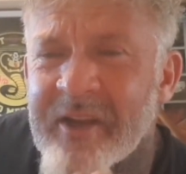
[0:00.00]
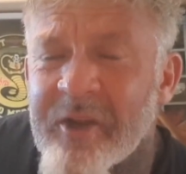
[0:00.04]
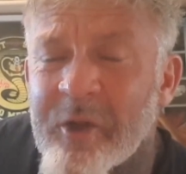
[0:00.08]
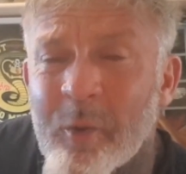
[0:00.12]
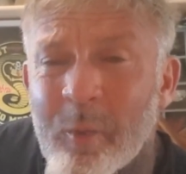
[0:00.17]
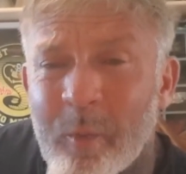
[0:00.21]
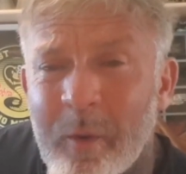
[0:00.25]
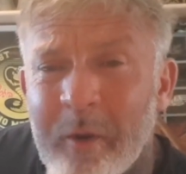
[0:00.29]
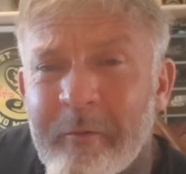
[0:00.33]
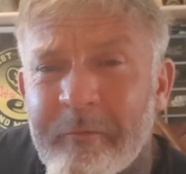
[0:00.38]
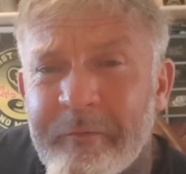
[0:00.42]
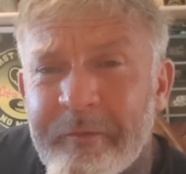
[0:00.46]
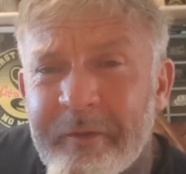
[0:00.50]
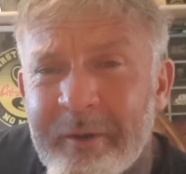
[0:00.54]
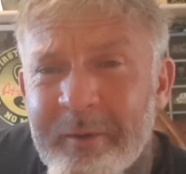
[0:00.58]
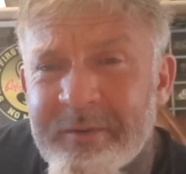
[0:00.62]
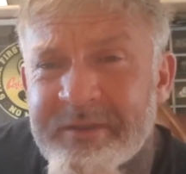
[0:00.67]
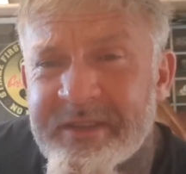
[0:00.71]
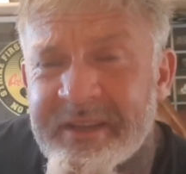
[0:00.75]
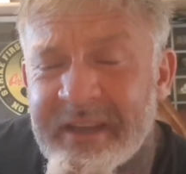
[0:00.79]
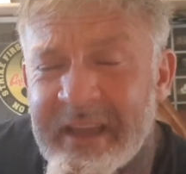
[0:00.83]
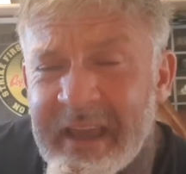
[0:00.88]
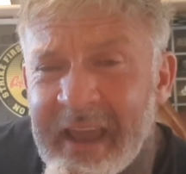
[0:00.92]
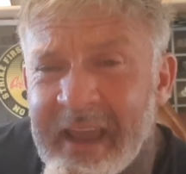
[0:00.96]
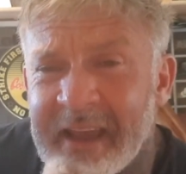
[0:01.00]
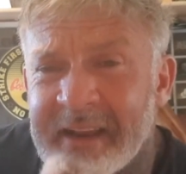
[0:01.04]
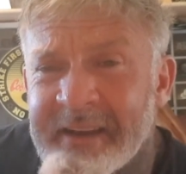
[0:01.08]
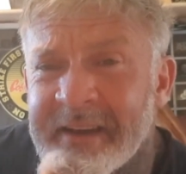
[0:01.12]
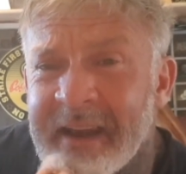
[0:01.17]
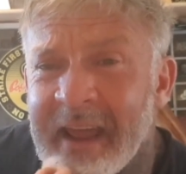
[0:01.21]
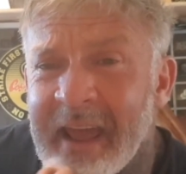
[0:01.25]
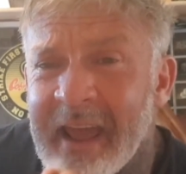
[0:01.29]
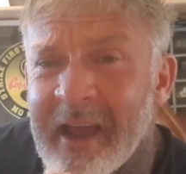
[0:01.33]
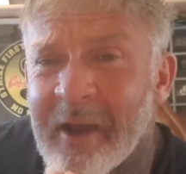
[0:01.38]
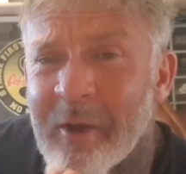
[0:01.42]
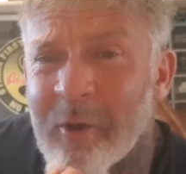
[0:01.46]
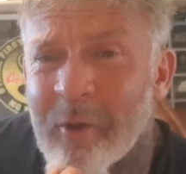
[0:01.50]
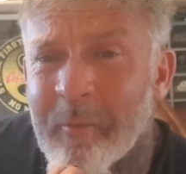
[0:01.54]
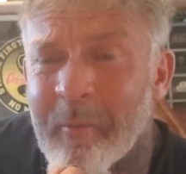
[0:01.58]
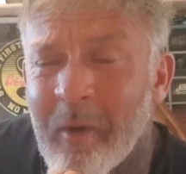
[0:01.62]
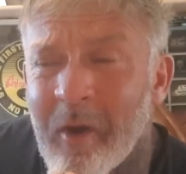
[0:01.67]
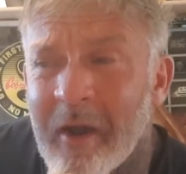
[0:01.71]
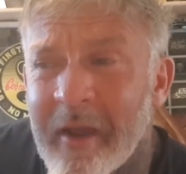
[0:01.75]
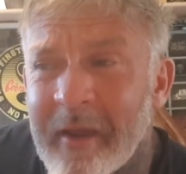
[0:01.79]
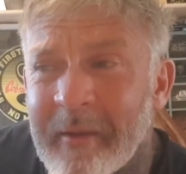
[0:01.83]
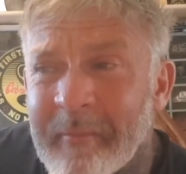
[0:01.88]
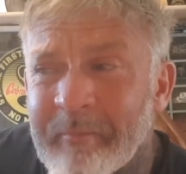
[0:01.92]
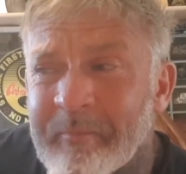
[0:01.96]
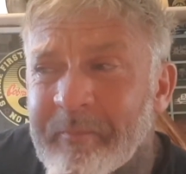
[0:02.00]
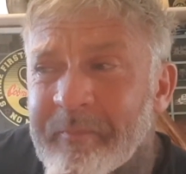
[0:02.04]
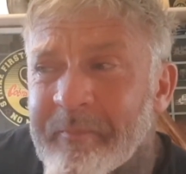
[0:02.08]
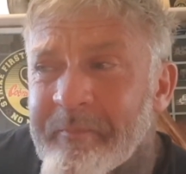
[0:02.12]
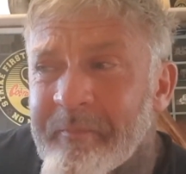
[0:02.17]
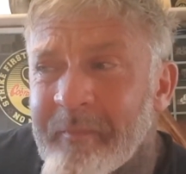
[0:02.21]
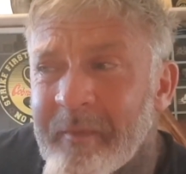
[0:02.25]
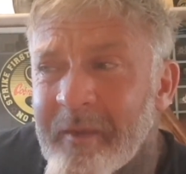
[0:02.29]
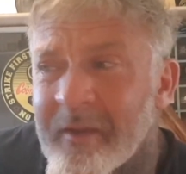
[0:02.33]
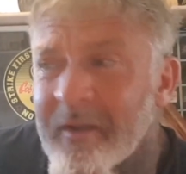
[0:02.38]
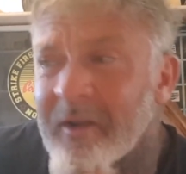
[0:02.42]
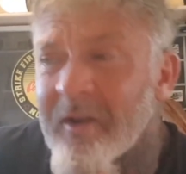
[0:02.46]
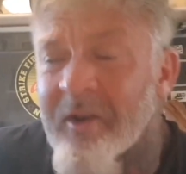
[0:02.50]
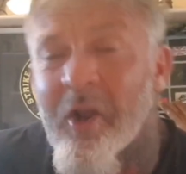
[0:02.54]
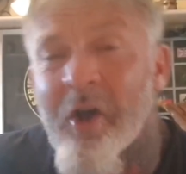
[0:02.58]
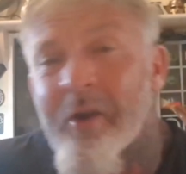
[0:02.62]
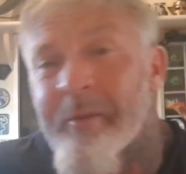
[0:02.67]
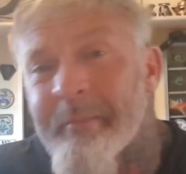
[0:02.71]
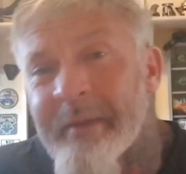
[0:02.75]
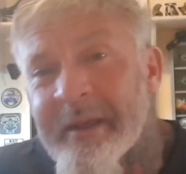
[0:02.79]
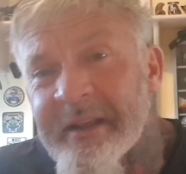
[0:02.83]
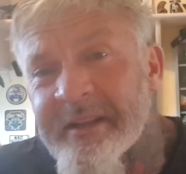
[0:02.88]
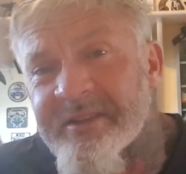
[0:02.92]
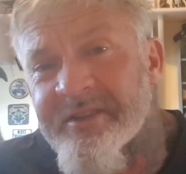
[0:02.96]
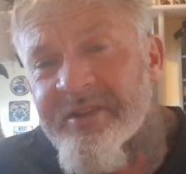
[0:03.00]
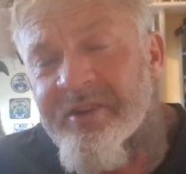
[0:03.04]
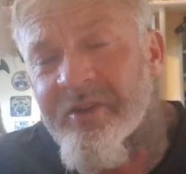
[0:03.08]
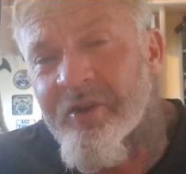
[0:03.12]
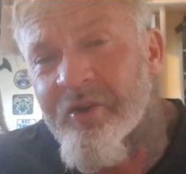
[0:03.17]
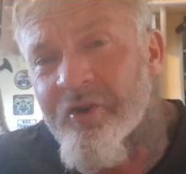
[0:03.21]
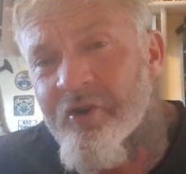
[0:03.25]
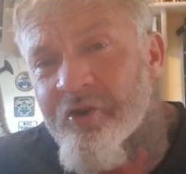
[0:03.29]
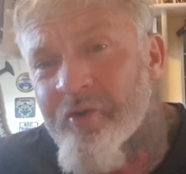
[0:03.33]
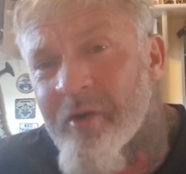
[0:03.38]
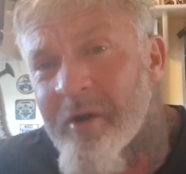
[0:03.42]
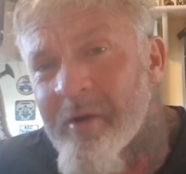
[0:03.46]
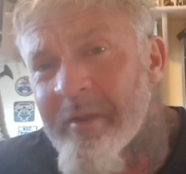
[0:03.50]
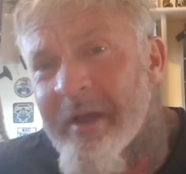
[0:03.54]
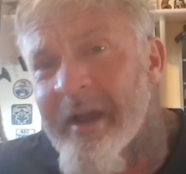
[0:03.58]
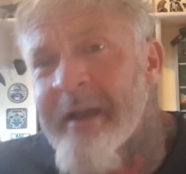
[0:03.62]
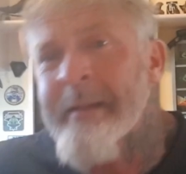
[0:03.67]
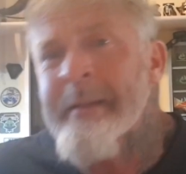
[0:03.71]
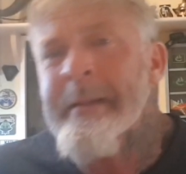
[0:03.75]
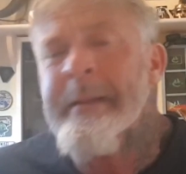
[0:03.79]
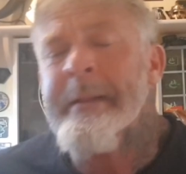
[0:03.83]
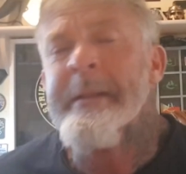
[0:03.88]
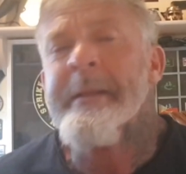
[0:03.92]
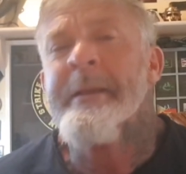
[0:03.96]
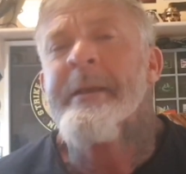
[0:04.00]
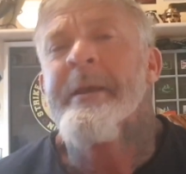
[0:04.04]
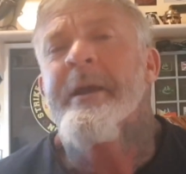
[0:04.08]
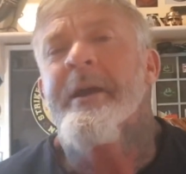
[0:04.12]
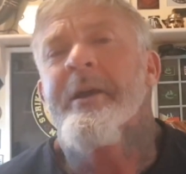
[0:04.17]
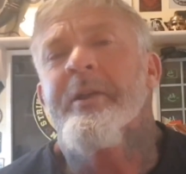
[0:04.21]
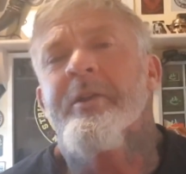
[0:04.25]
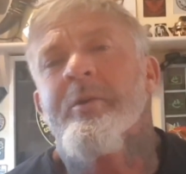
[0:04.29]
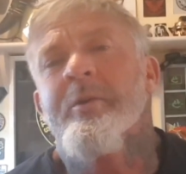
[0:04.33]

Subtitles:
that you will feel scared and how you might learn means to control that. And